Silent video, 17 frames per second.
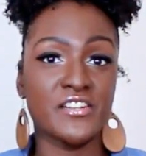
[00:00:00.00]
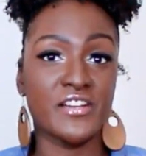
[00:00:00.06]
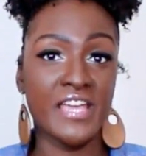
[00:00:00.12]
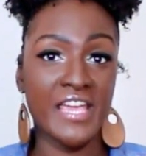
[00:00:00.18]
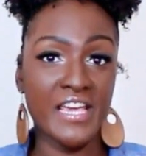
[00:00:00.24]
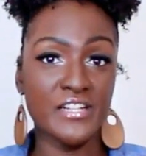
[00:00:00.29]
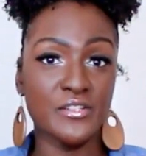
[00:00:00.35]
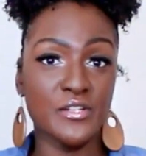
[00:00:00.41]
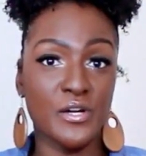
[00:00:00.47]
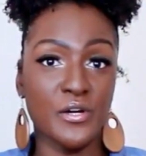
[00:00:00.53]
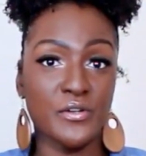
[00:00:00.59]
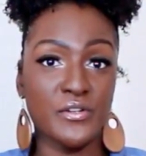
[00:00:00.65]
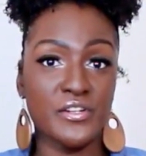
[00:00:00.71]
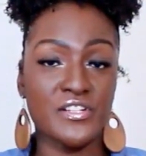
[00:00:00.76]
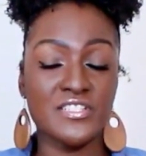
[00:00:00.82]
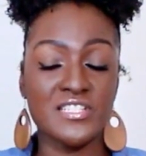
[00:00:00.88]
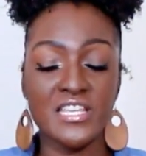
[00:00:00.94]
your candle
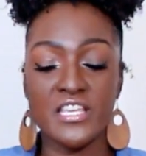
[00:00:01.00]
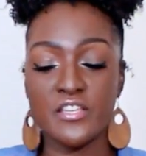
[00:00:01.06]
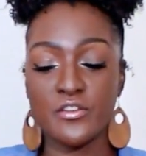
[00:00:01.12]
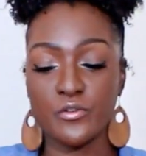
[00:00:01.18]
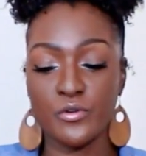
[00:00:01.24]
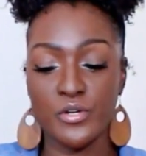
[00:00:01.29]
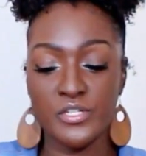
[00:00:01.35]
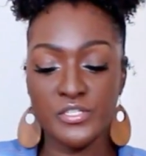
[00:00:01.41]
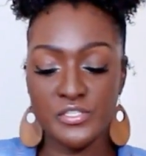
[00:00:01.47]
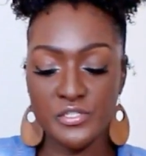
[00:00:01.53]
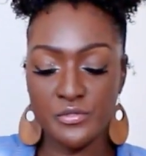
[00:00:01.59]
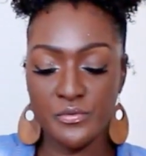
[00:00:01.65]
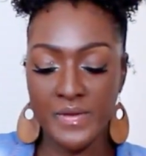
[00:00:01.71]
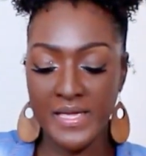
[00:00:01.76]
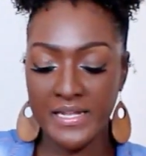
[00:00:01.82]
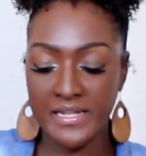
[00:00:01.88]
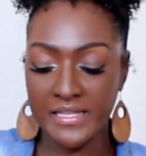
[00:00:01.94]
holders and you're going to
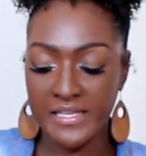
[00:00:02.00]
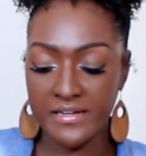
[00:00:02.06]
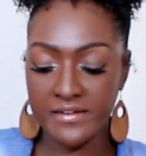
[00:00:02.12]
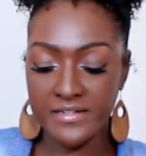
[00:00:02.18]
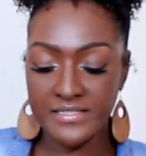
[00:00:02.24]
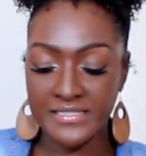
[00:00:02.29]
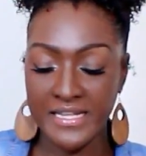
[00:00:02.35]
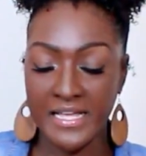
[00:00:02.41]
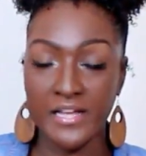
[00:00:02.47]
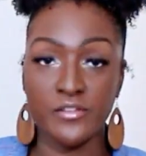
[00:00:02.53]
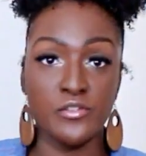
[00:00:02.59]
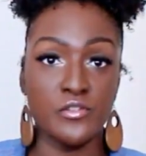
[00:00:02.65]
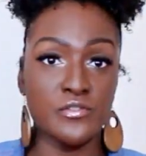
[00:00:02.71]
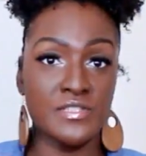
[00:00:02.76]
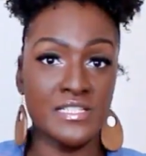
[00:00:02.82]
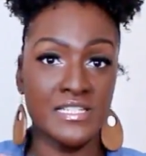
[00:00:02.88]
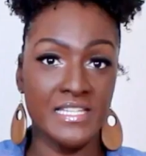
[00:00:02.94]
adhere it down
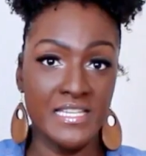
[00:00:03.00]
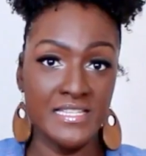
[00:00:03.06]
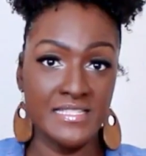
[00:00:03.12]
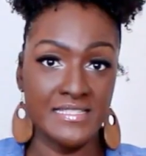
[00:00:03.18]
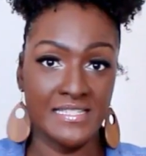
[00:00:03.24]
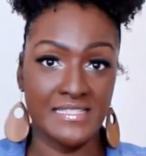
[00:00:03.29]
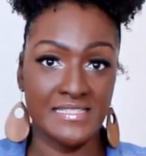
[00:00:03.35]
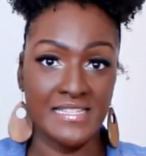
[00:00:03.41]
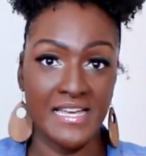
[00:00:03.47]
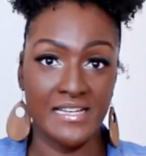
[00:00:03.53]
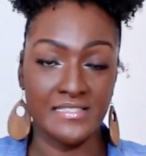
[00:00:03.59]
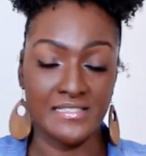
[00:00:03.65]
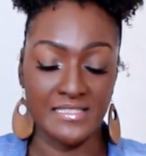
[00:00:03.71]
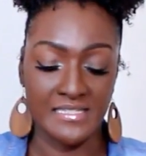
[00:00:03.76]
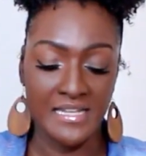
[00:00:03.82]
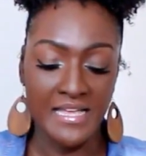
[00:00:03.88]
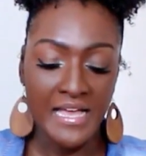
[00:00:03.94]
using
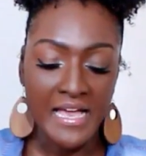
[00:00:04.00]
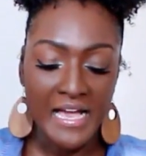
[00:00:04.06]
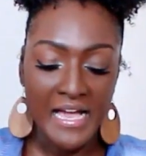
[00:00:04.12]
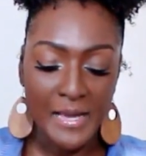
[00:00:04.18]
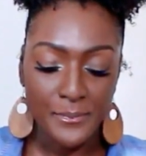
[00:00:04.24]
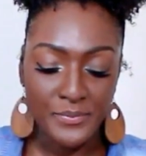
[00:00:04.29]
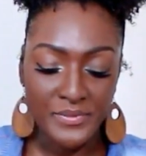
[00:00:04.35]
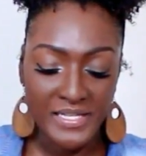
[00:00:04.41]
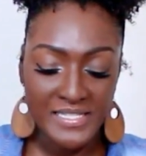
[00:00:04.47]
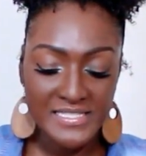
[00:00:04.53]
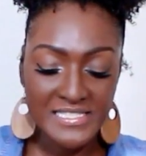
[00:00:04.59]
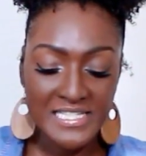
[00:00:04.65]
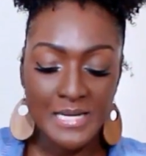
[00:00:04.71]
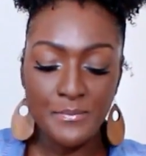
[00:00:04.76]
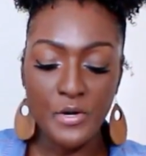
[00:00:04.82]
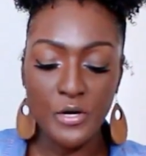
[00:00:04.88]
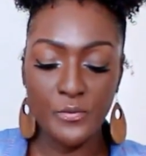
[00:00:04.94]
E6000. I placed
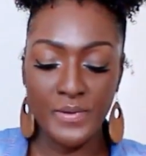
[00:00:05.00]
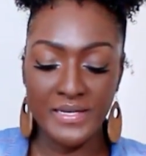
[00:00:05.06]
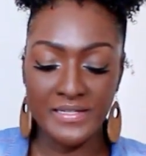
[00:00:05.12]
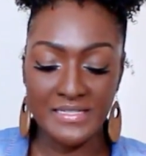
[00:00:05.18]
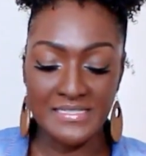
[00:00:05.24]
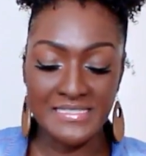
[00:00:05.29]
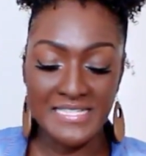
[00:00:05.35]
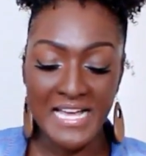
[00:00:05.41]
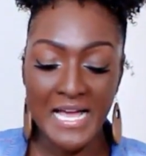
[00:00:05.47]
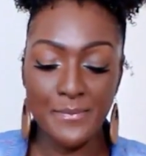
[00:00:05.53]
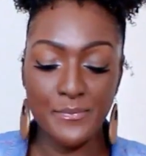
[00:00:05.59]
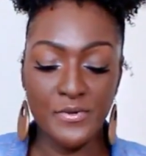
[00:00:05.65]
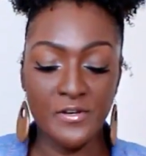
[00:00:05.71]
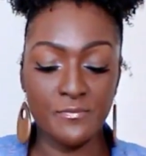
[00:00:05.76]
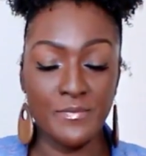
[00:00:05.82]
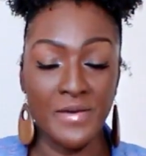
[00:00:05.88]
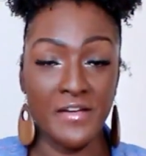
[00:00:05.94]
some around the top
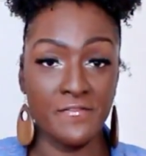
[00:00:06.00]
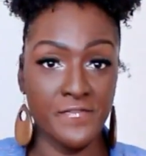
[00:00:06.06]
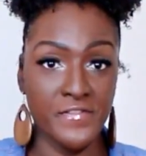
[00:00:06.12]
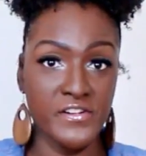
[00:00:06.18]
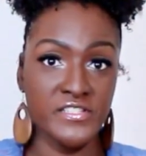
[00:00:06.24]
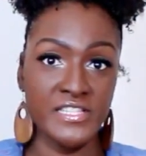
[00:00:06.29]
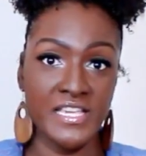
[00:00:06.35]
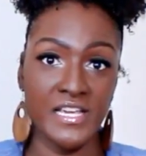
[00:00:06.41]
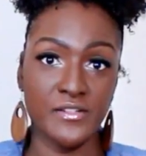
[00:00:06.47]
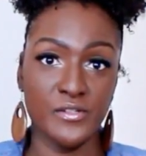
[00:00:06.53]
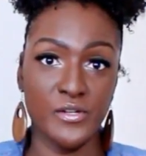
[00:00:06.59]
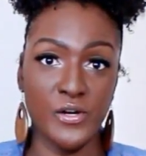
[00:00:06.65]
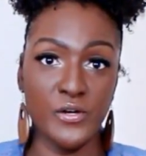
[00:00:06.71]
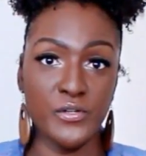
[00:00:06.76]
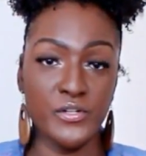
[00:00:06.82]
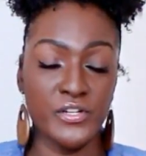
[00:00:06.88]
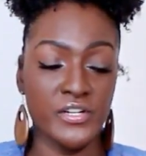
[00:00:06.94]
of my first candle
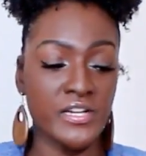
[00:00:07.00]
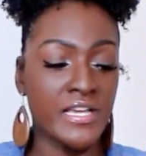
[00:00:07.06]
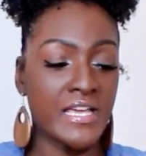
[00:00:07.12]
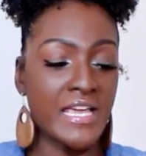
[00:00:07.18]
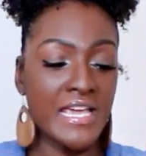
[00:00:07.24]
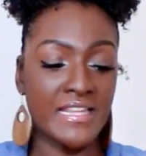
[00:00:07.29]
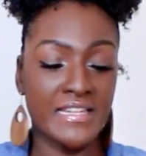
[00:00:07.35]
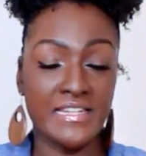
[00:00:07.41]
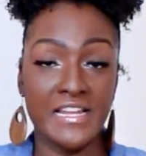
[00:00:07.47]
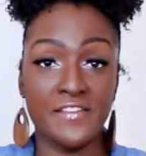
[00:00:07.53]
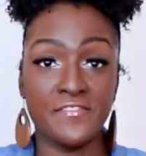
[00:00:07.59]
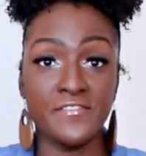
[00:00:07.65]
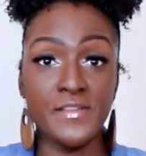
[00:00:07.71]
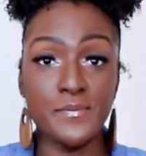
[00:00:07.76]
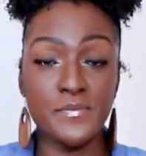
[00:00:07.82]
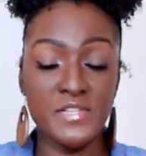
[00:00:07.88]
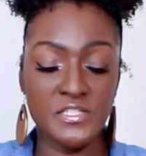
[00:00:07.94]
holder and then I
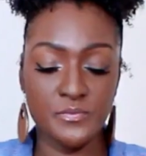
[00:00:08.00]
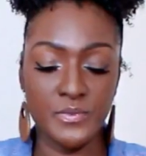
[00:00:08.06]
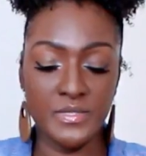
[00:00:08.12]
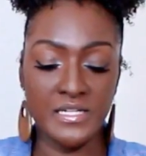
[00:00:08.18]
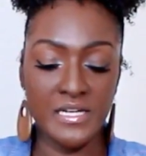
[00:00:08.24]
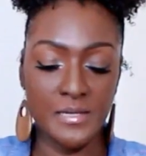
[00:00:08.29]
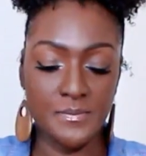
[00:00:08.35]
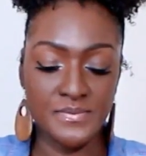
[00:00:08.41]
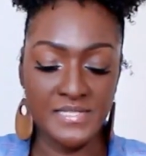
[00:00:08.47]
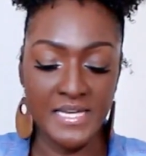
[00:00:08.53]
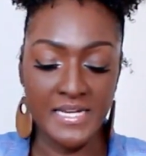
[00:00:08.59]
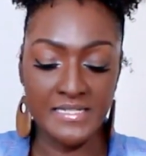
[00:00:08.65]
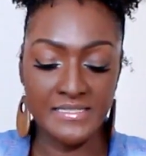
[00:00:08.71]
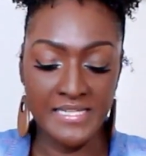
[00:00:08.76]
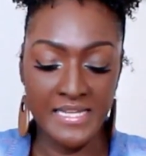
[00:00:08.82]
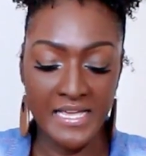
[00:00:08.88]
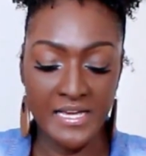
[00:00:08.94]
flipped this one
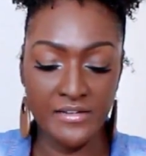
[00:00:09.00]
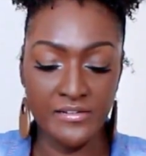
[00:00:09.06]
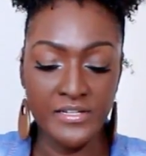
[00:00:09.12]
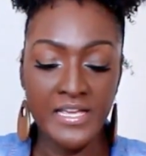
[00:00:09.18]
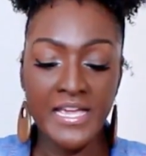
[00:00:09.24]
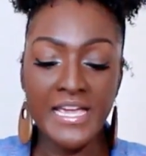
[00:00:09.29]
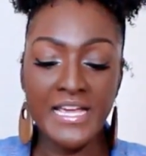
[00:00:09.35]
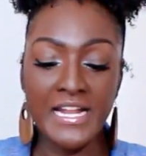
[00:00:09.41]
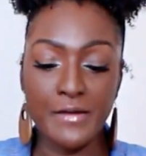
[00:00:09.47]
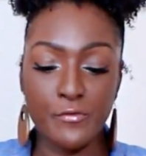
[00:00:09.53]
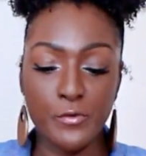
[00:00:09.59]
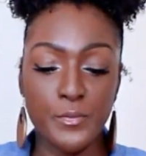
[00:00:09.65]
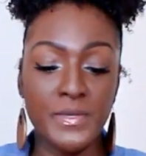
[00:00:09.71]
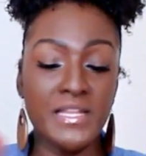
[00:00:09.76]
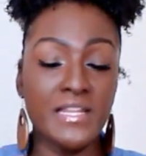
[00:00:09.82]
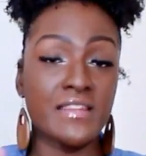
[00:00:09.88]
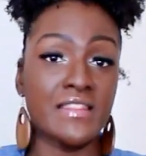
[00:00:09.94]
upside down and I
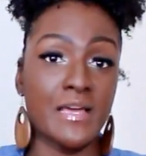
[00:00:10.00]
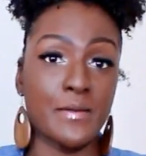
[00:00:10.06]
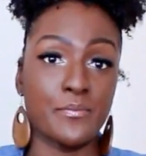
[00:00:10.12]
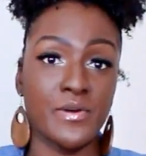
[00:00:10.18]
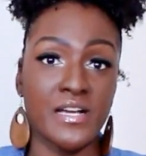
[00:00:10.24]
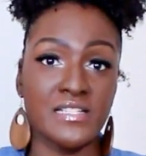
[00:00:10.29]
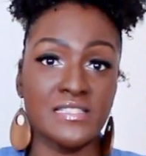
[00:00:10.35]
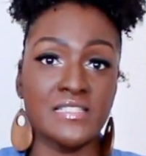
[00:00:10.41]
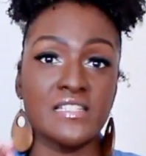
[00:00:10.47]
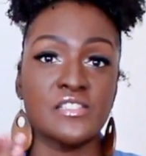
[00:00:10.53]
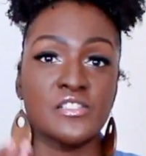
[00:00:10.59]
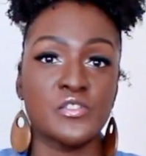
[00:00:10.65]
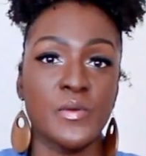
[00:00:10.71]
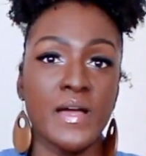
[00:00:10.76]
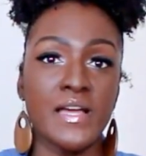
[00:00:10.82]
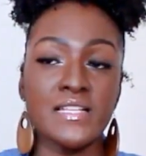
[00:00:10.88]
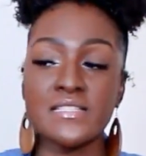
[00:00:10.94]
repeated that
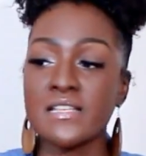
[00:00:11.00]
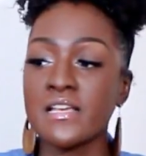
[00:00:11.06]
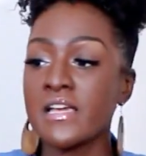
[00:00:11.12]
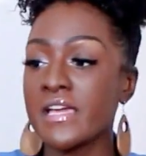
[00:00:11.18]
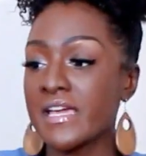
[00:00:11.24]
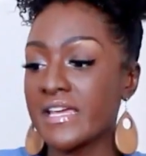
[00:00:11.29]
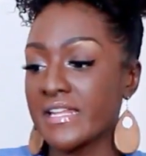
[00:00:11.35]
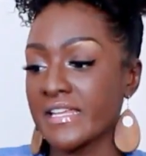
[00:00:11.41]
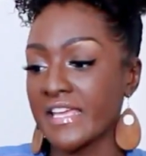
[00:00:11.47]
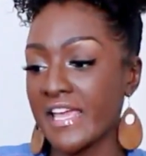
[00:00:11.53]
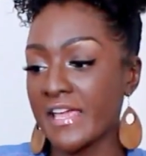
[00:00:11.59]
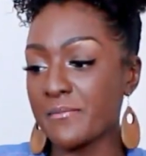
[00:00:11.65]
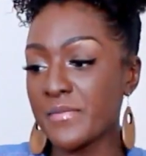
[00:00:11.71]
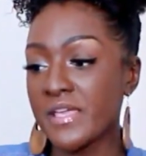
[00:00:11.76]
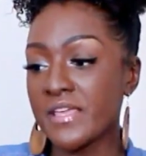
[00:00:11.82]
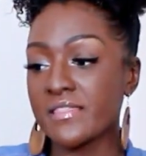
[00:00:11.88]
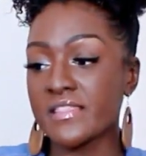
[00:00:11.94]
process twice and it
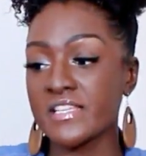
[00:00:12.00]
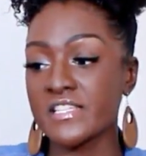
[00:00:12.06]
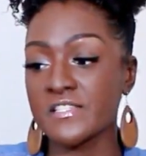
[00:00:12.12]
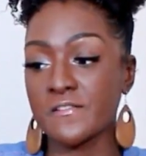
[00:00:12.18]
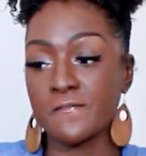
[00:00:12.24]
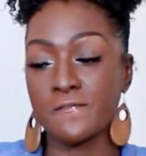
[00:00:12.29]
gave me this